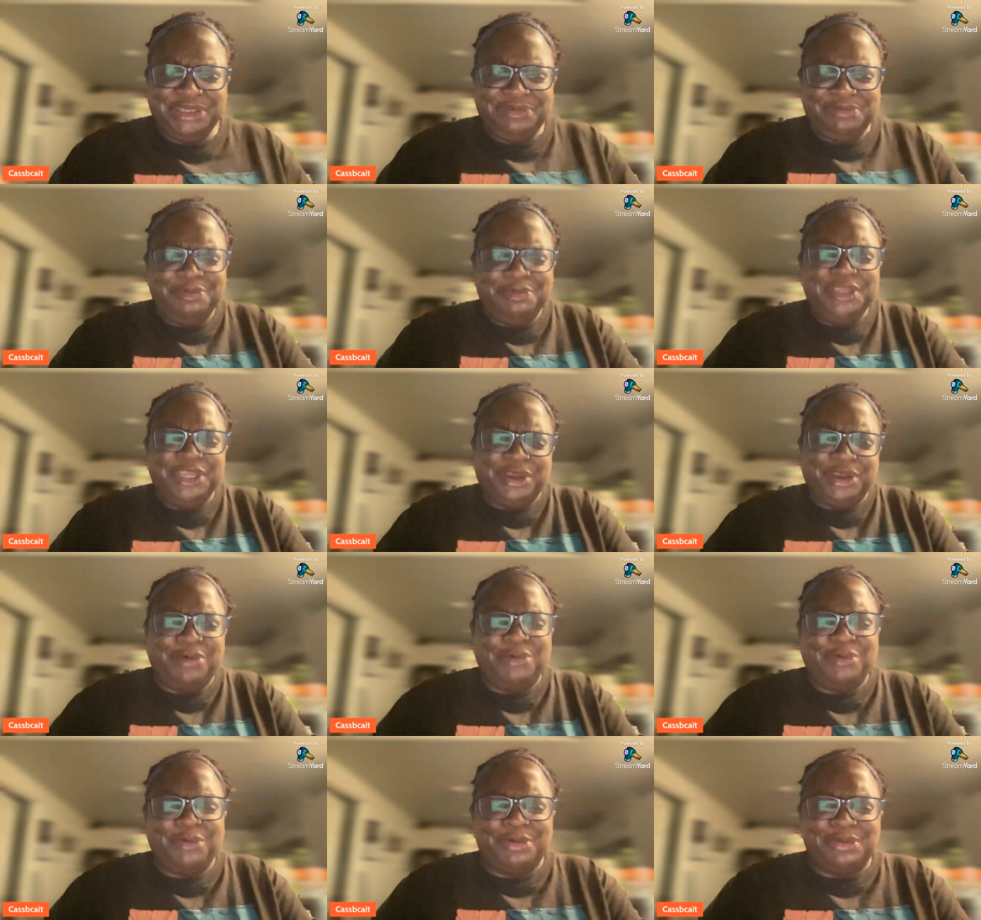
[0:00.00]
We
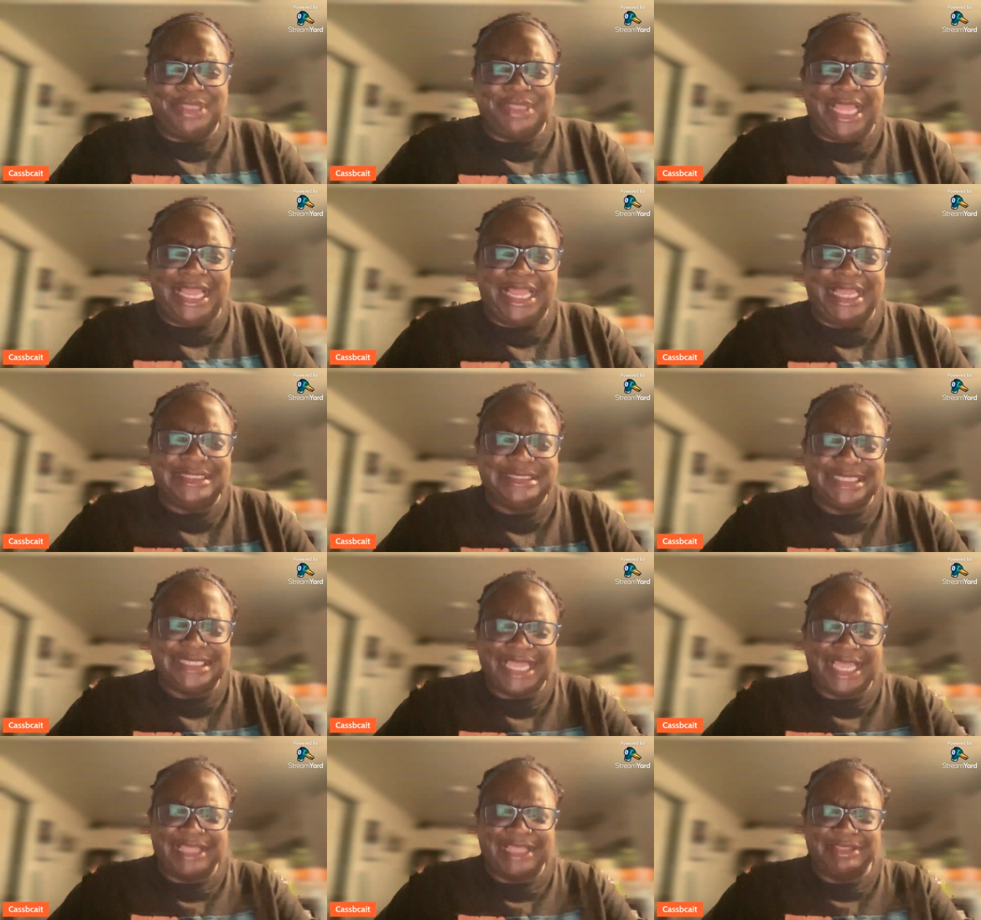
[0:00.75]
co-wrote that
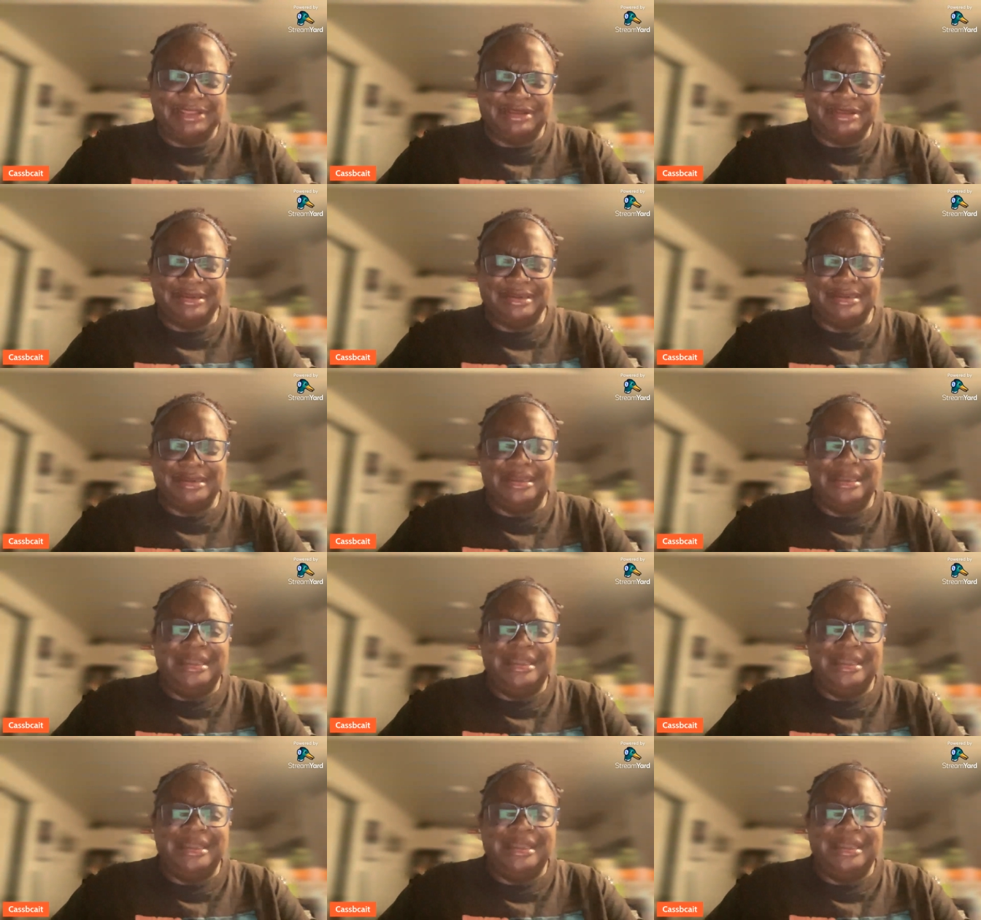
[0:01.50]
together.